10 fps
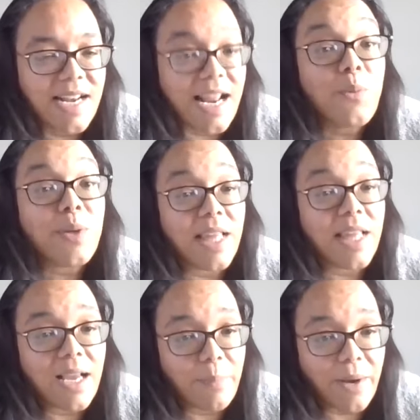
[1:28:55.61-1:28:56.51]
and how we
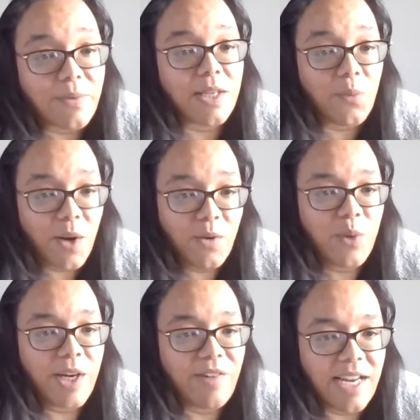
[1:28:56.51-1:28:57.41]
think about it when
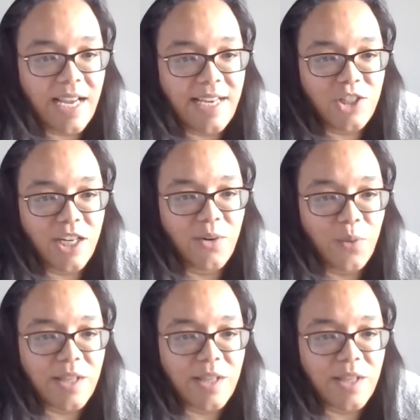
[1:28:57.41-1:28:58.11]
we're engaging